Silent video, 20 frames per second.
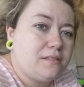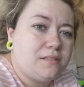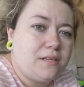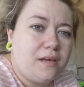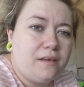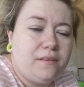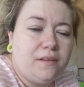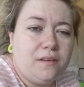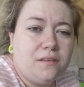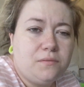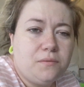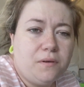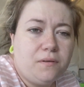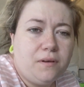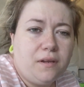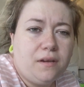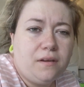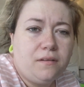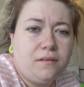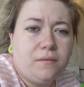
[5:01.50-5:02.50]
down there as well
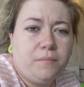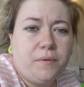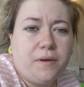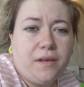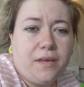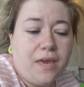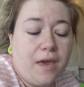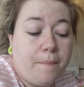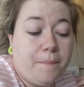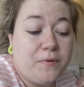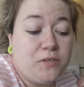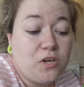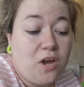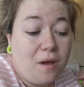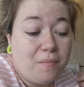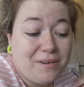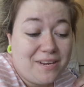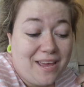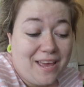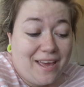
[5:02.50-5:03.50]
now. But yeah,
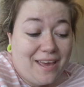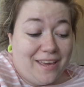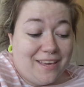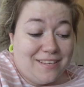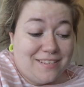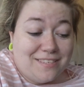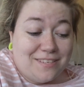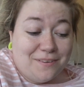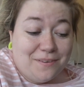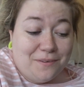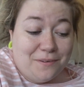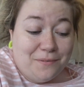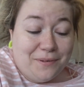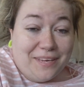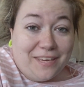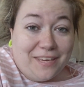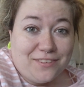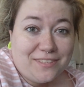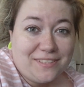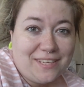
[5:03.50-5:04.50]
pajama day until
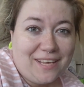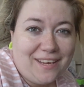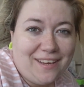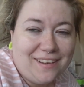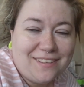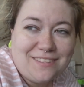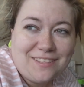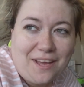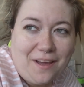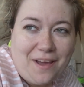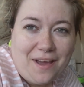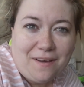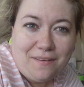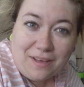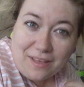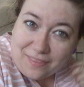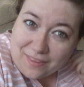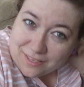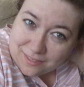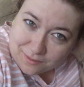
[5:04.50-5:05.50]
dressed later to go
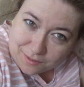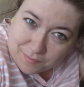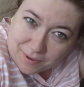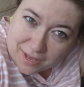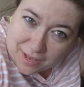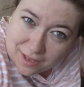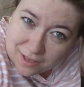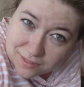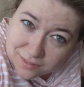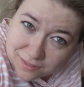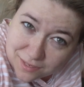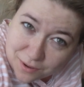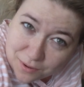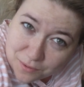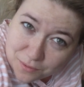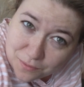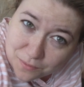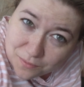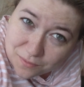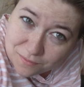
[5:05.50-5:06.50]
out. And that's why my hair's
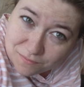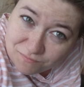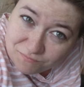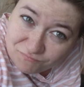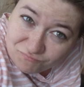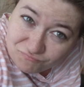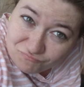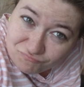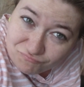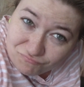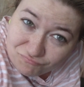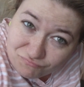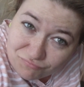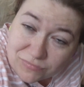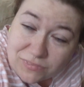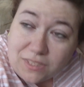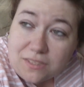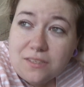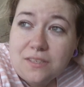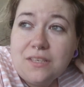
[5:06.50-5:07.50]
so...
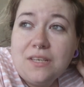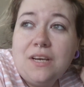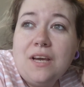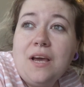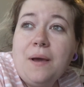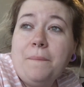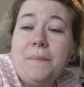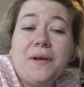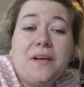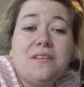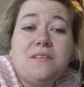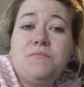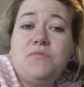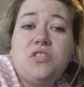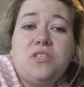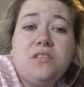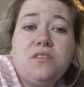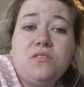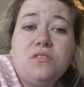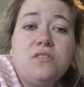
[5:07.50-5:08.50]
Because I'm
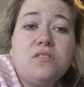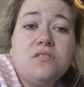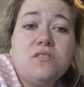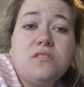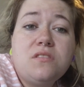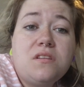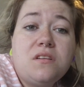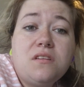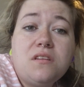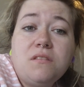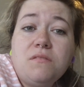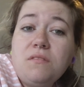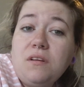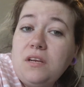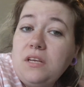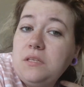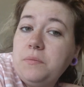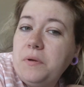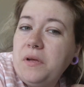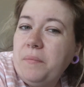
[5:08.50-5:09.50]
just indoors and I
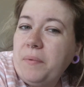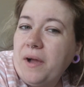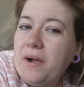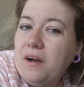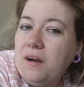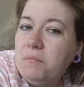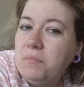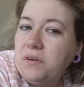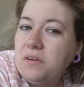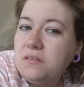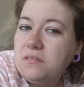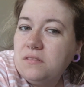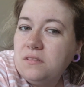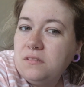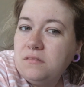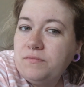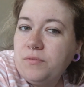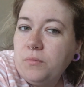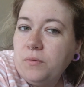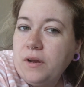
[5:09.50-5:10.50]
need to put it back up because
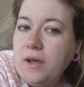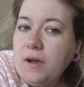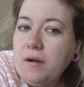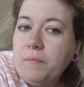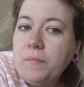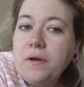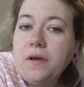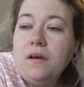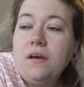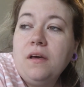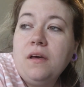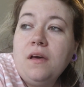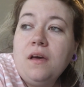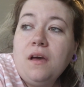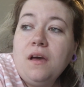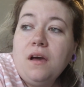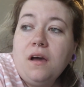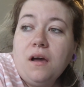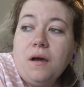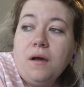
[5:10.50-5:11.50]
it's fallen out. But,
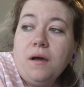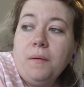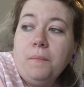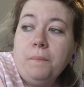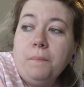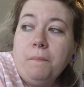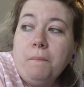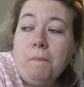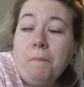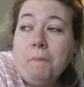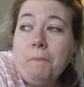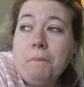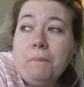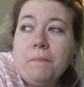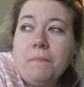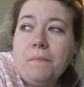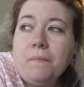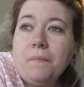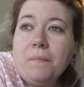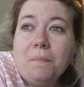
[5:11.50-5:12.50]
oh
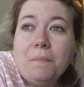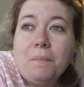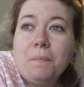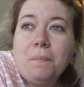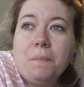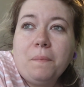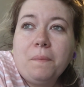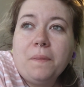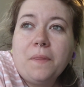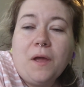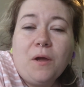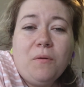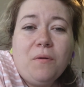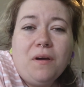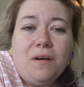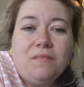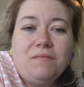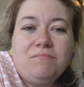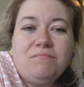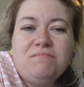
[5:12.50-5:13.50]

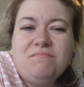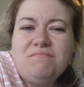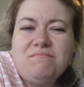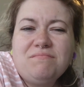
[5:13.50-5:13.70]
well. I'm